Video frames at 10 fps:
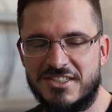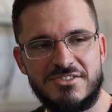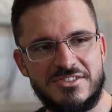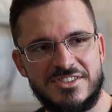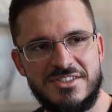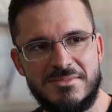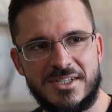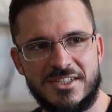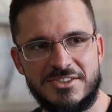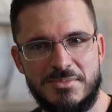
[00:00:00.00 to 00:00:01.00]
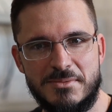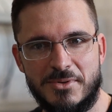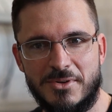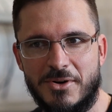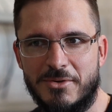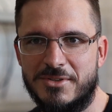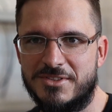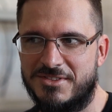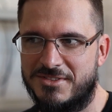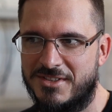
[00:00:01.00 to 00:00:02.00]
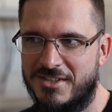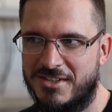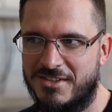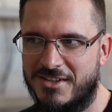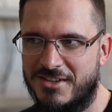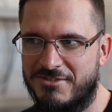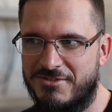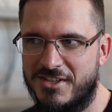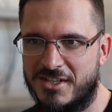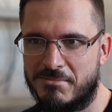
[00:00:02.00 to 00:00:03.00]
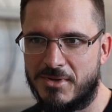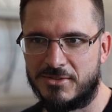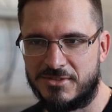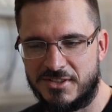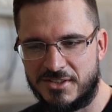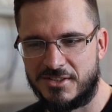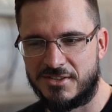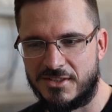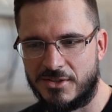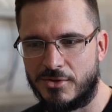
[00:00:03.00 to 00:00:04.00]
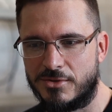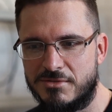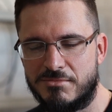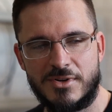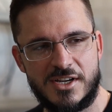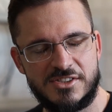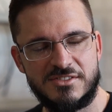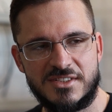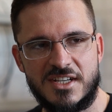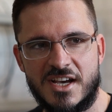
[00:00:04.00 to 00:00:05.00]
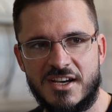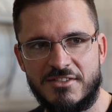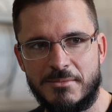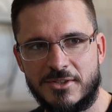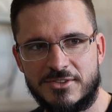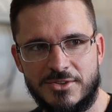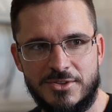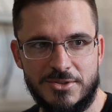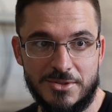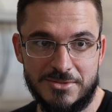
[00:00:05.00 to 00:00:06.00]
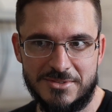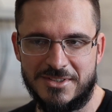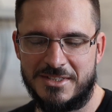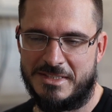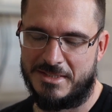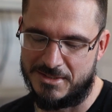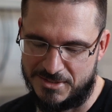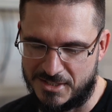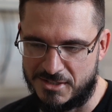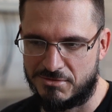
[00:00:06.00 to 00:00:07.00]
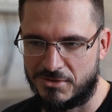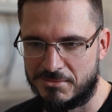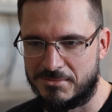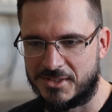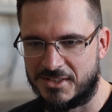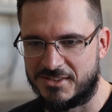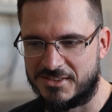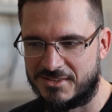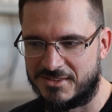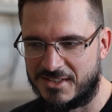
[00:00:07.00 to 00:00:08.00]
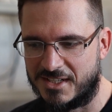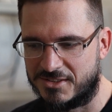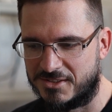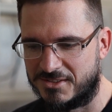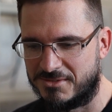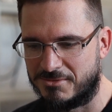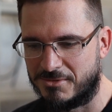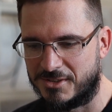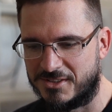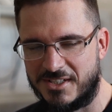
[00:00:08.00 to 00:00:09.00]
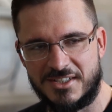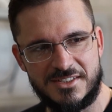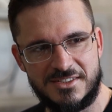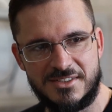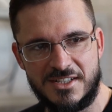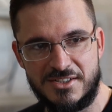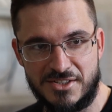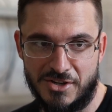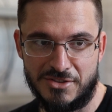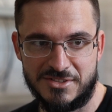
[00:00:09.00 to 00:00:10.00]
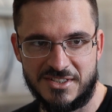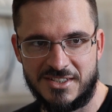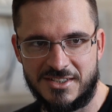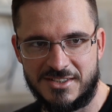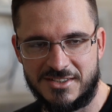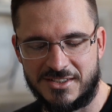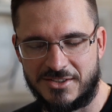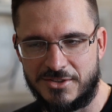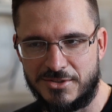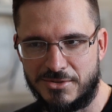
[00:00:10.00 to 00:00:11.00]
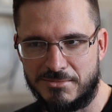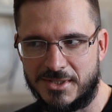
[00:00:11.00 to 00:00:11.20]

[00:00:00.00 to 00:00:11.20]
interesting because people always think about the old impression they have about conilon. It's natural because that's what they know, the conilon,